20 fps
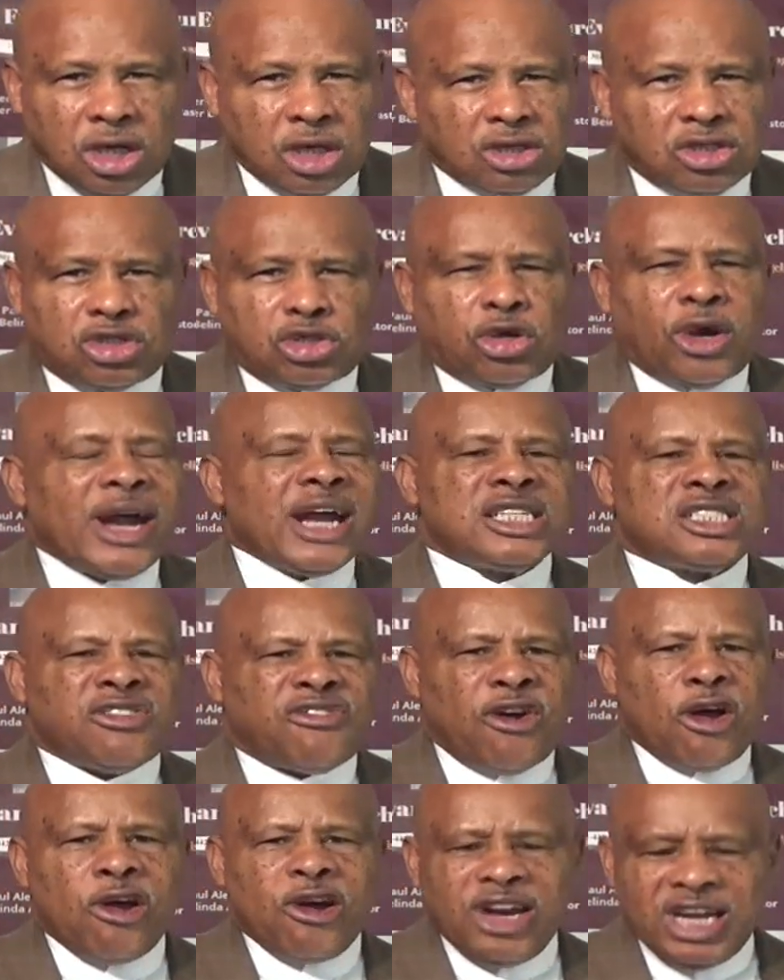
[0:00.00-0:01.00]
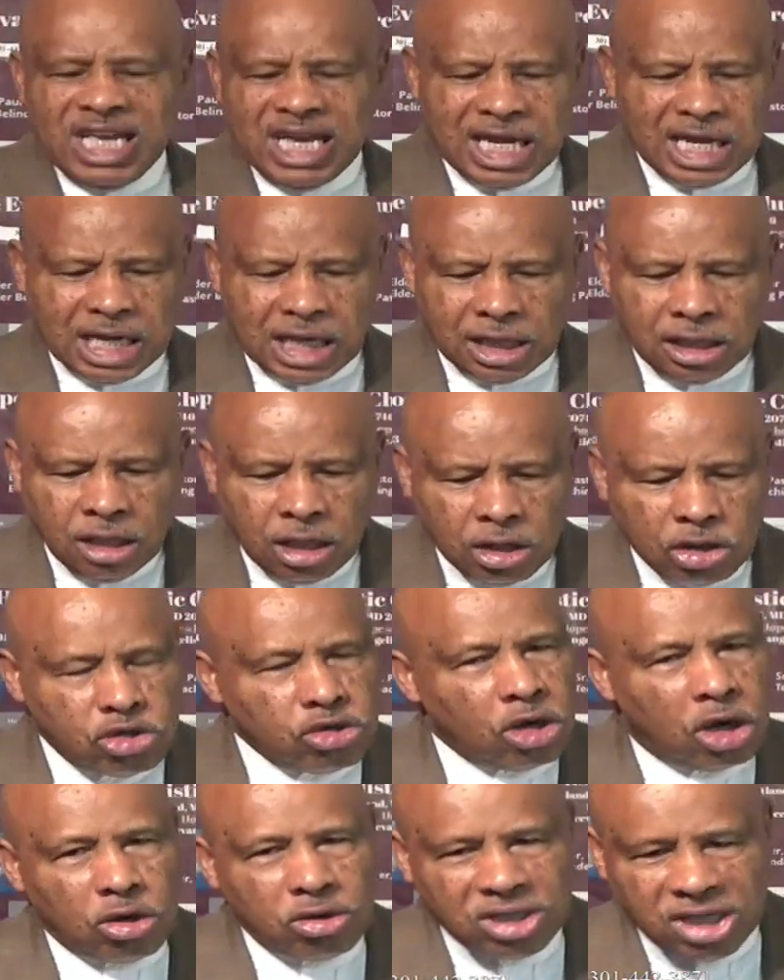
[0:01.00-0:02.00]
Transferring in, you
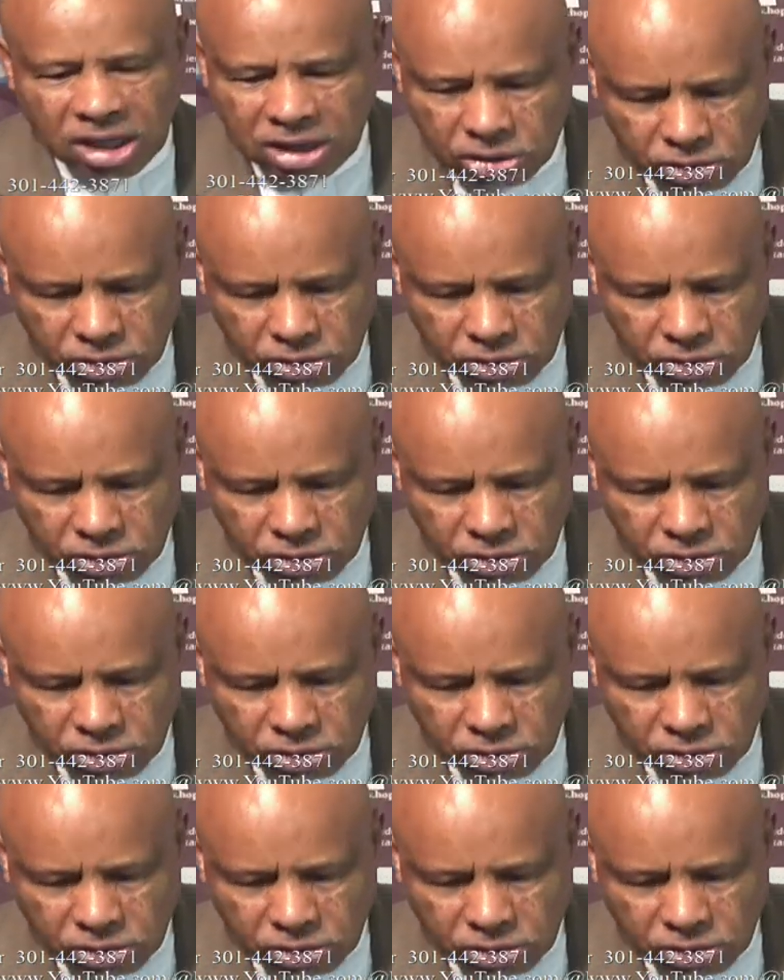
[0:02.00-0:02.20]
don't get